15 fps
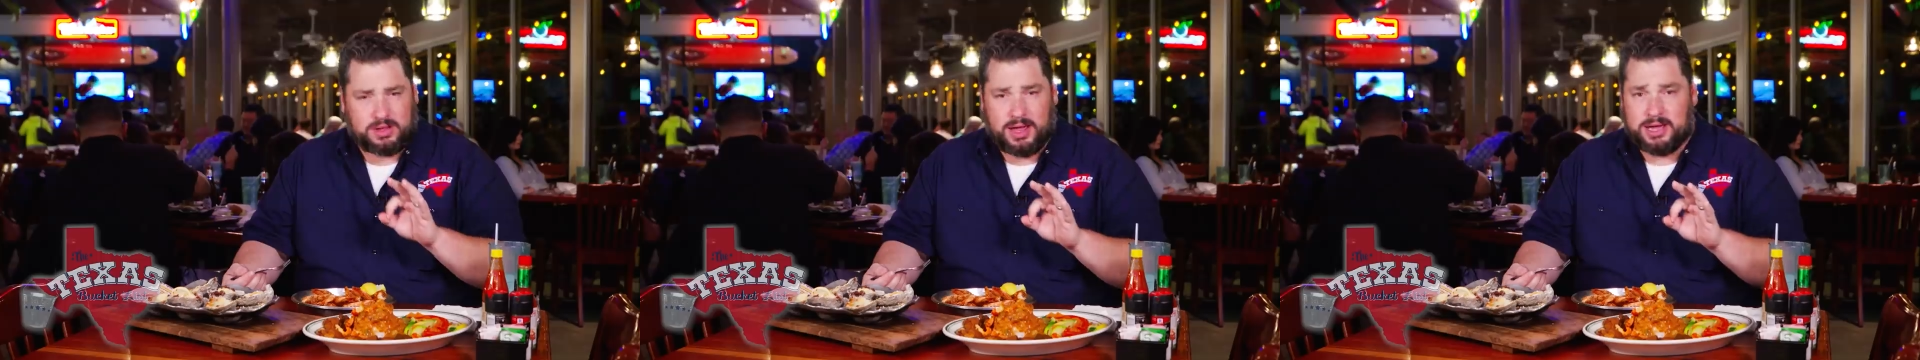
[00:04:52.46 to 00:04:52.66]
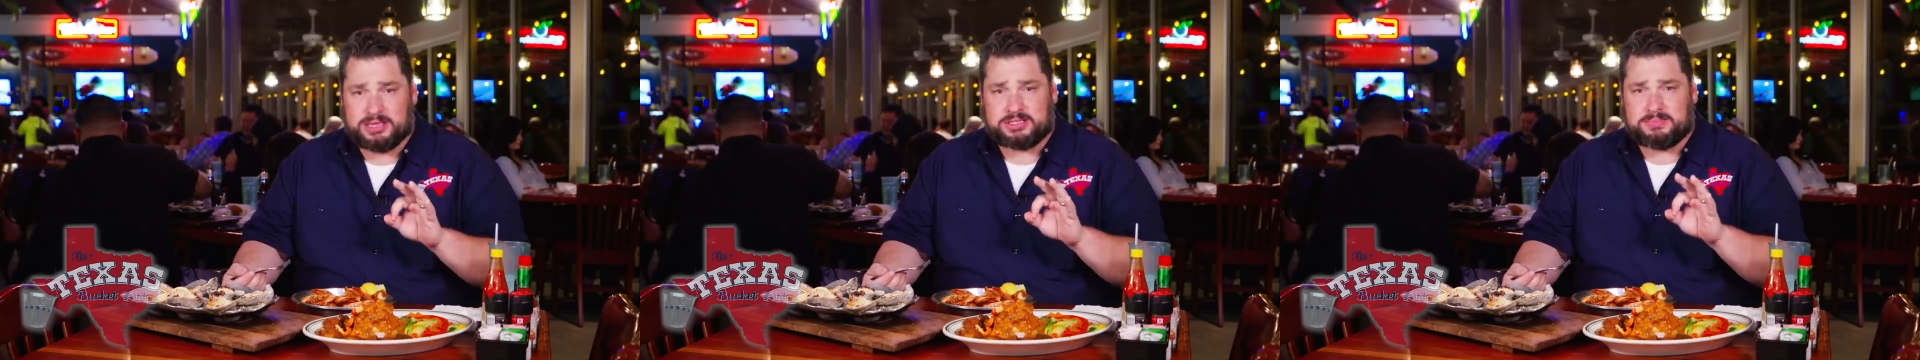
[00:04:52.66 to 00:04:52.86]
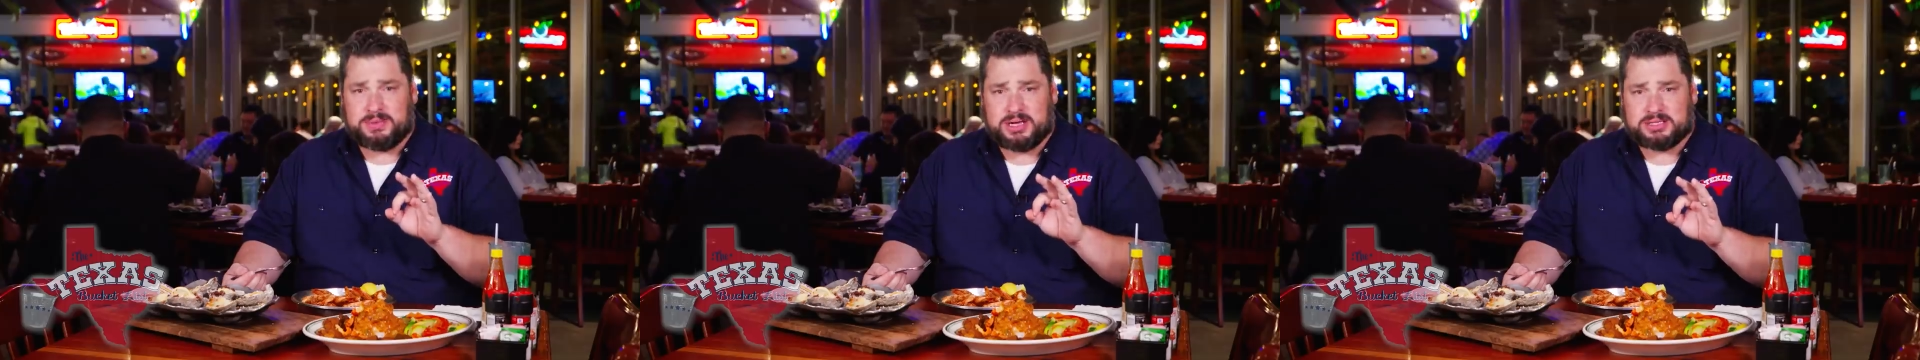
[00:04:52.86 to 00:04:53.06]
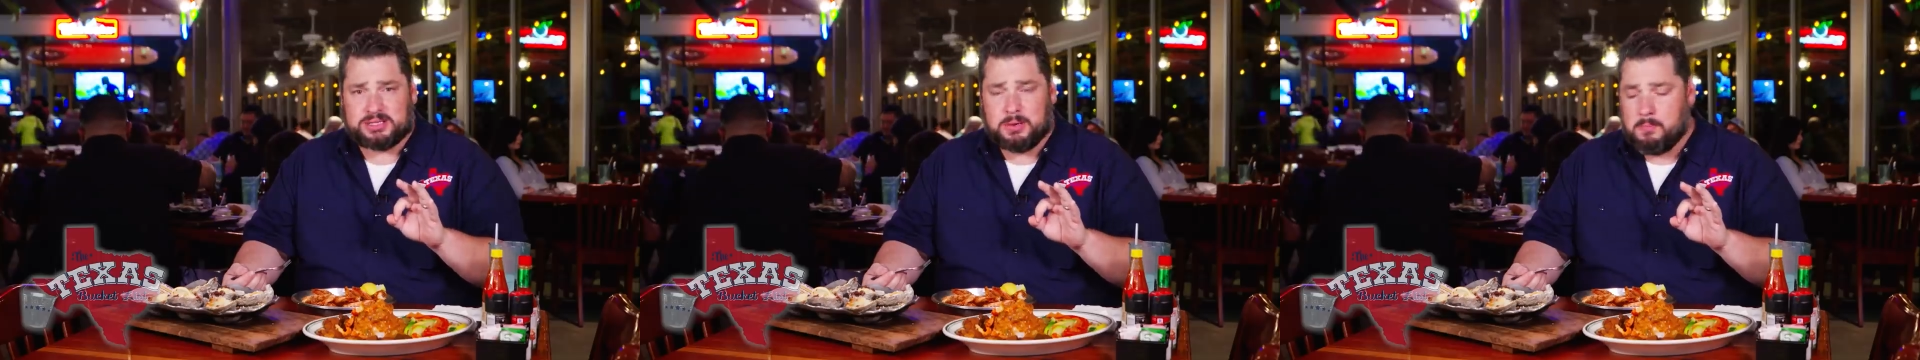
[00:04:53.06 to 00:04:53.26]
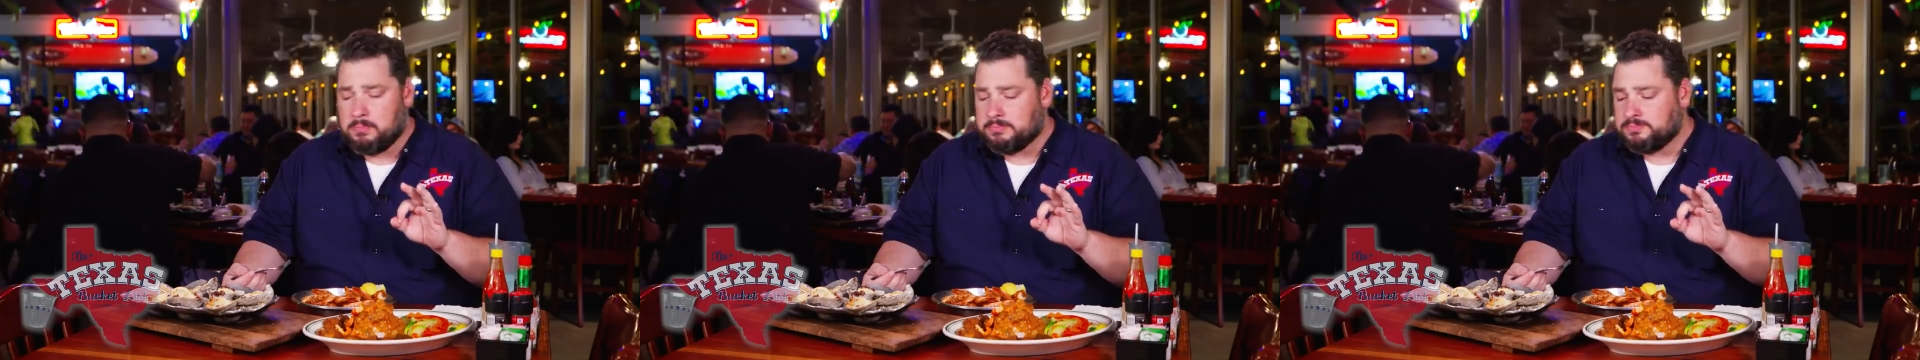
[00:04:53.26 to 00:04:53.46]
That's amazing.
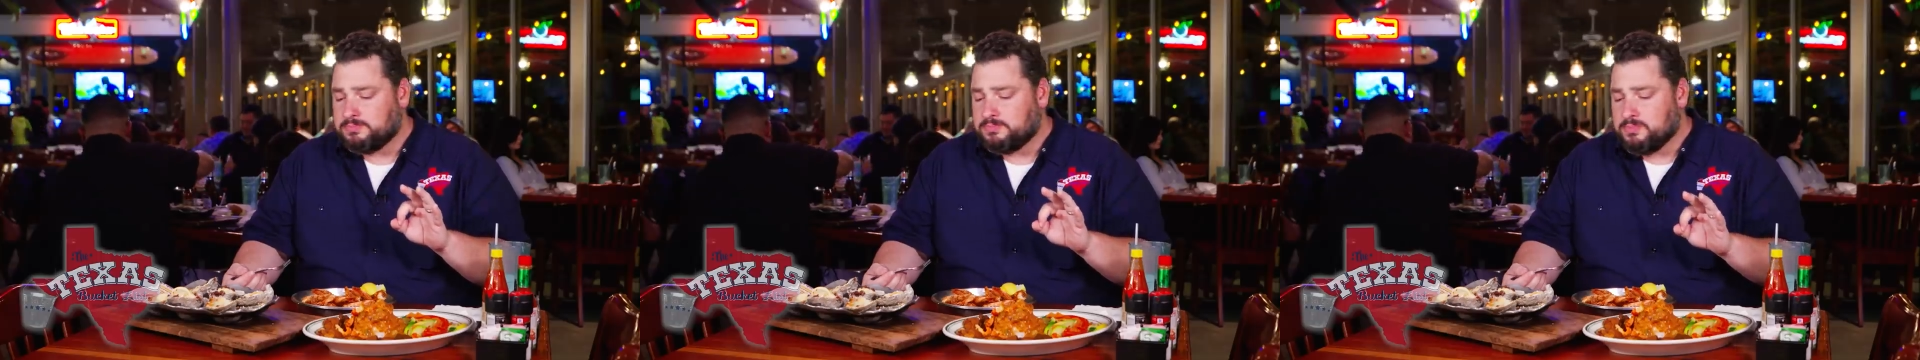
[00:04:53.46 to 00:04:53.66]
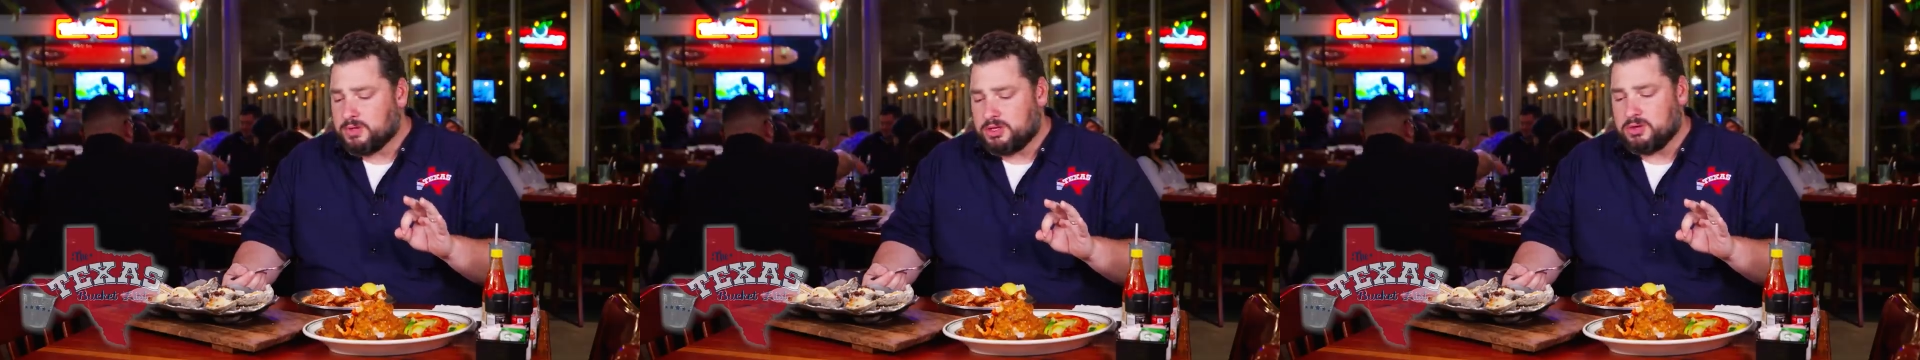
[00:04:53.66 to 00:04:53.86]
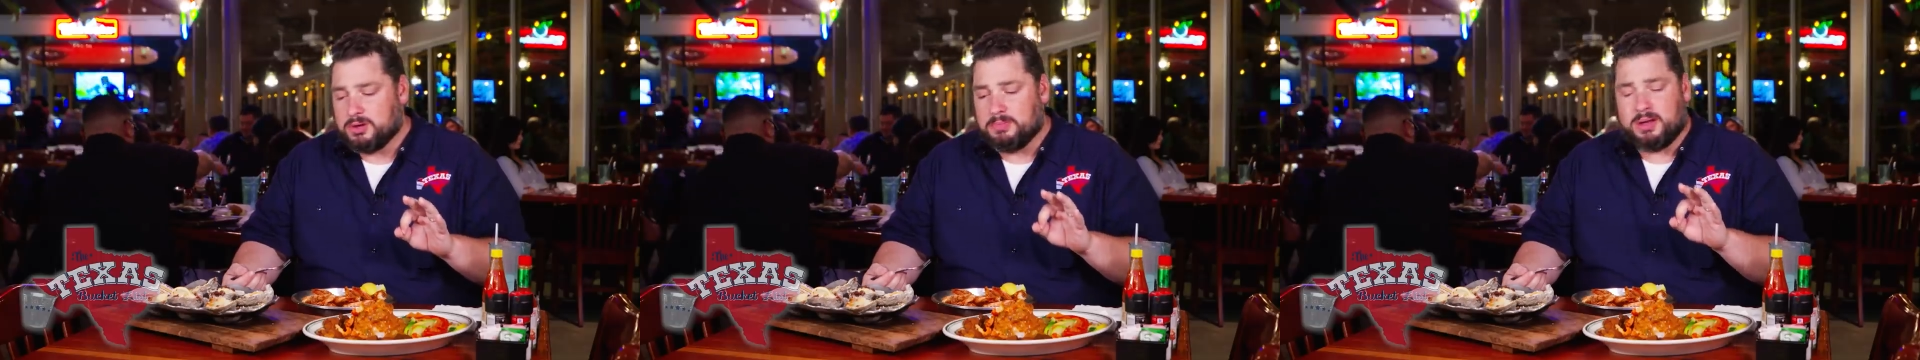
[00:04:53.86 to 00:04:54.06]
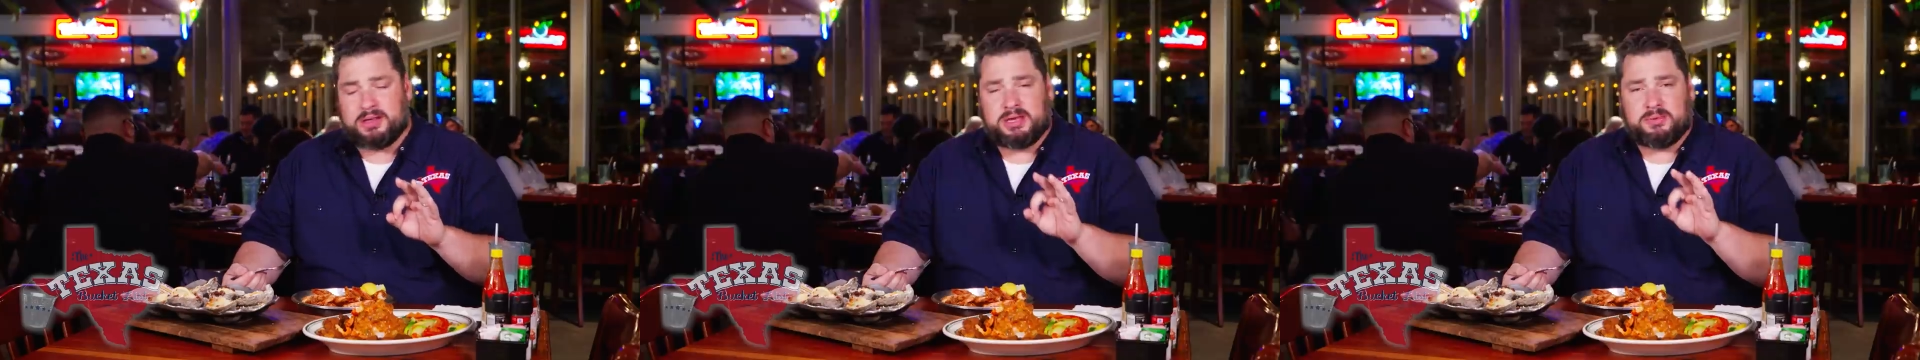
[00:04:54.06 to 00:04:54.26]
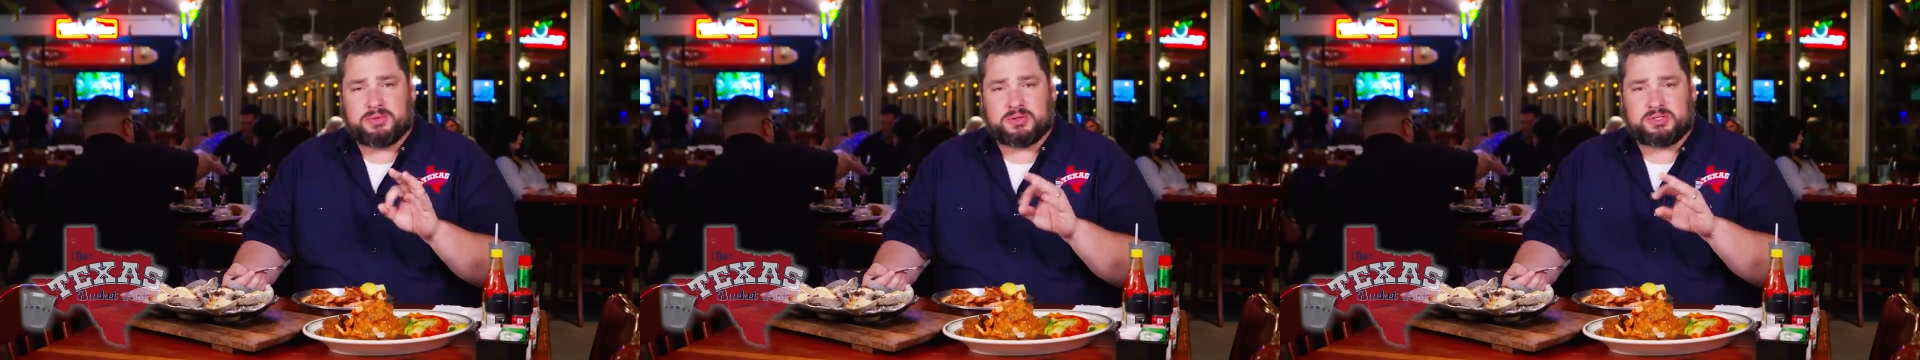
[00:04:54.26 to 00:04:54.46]
You combine
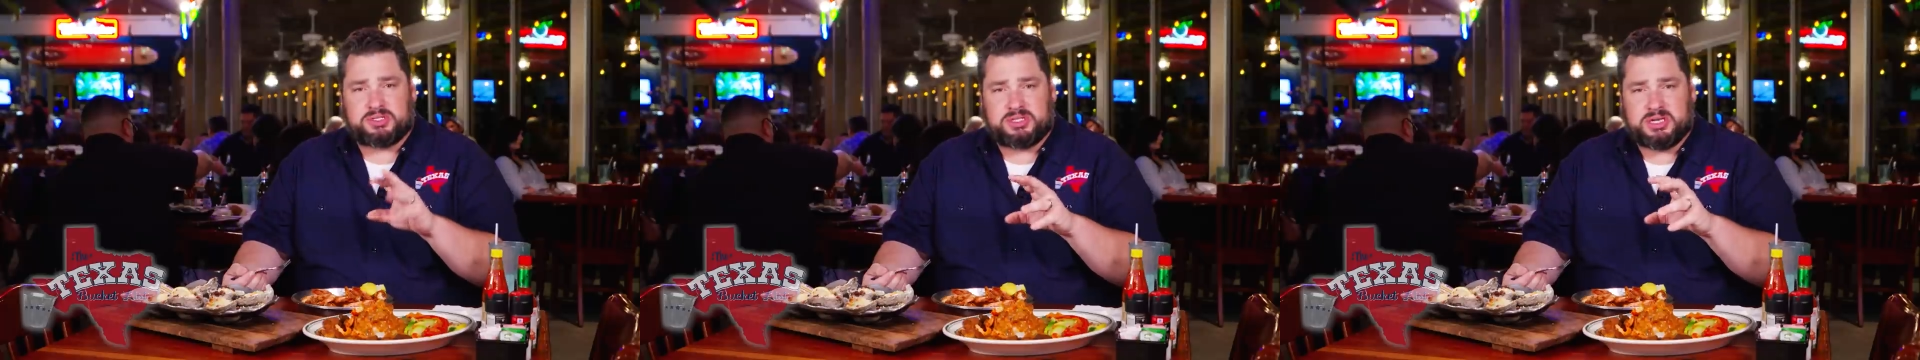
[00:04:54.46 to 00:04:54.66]
that with those